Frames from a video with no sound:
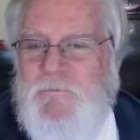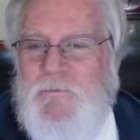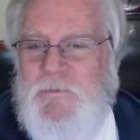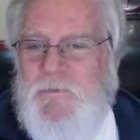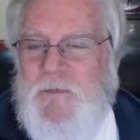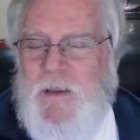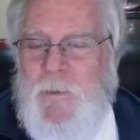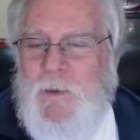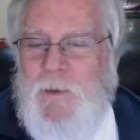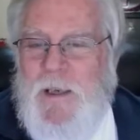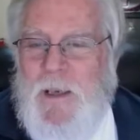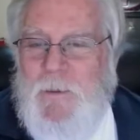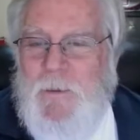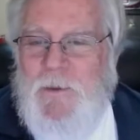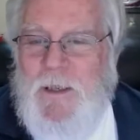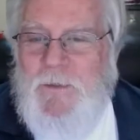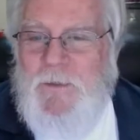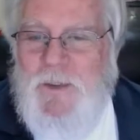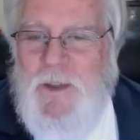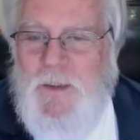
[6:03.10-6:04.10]
how many
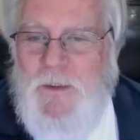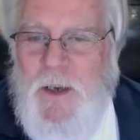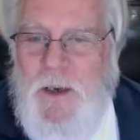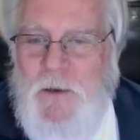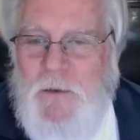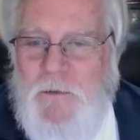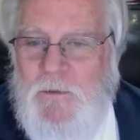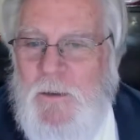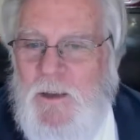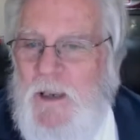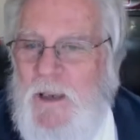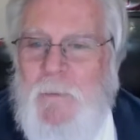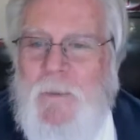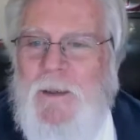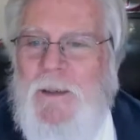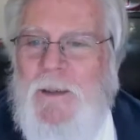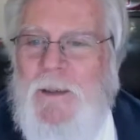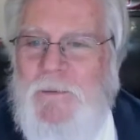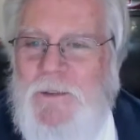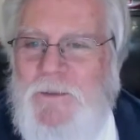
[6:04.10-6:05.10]
times I've said no, and how many
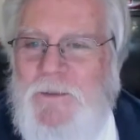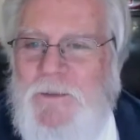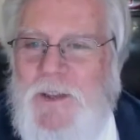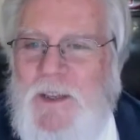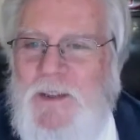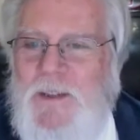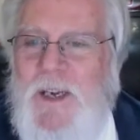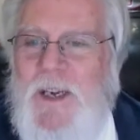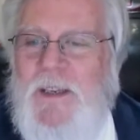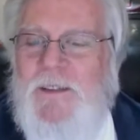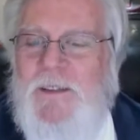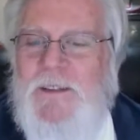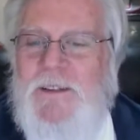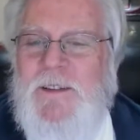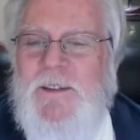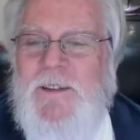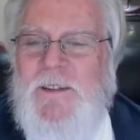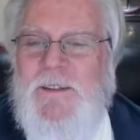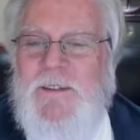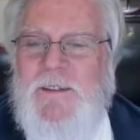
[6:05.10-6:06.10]
times I've said yes,
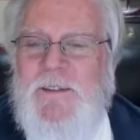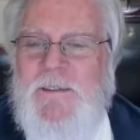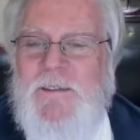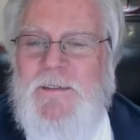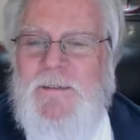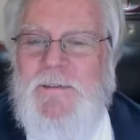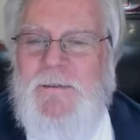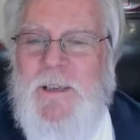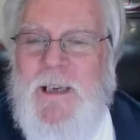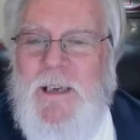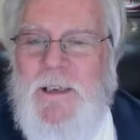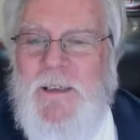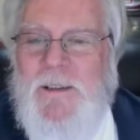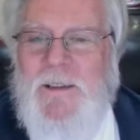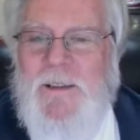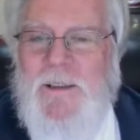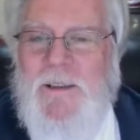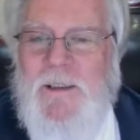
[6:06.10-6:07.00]
right?